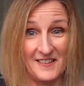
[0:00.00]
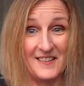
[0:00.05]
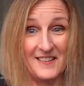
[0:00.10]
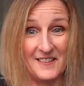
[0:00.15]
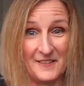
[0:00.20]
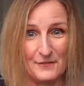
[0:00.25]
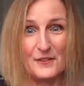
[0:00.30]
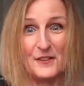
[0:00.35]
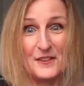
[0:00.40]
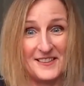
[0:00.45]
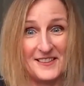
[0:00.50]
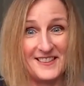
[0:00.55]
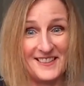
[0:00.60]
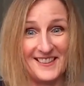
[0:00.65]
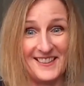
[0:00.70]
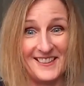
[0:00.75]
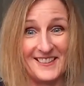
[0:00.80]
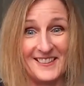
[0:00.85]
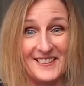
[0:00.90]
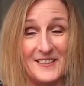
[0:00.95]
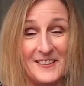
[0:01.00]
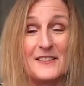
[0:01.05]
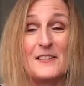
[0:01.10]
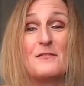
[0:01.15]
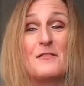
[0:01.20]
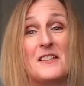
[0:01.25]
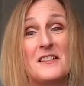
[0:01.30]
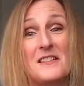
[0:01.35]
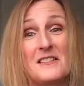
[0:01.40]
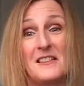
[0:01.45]
the findings, because the
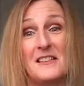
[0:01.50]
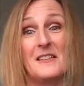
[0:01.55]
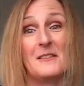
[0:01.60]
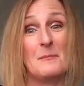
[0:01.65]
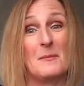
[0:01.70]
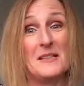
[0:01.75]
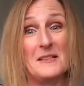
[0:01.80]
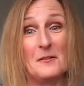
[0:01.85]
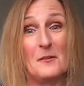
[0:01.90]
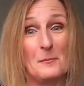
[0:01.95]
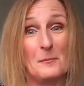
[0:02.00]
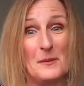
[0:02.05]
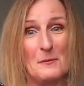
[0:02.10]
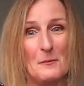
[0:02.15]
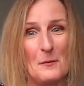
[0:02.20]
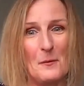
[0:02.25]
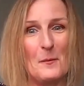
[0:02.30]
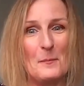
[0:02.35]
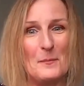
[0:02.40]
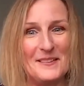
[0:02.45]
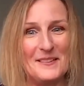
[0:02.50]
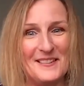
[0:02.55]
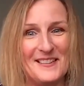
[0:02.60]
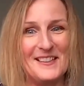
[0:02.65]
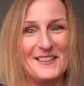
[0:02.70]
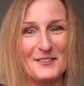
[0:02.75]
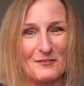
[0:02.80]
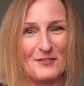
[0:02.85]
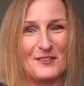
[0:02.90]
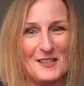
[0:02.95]
findings may not be what the
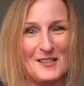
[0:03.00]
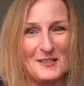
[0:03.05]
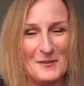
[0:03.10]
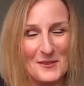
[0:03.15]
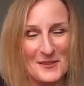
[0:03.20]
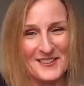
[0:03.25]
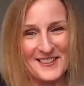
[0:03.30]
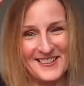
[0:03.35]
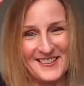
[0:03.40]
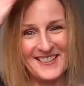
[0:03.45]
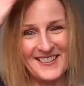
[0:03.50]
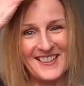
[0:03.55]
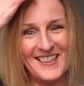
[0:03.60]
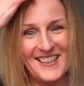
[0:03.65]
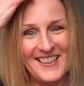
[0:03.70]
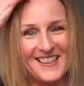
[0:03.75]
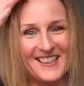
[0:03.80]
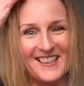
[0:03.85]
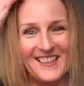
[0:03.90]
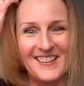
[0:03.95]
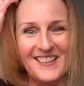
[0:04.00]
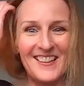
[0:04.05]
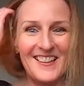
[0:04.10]
business really wants to hear.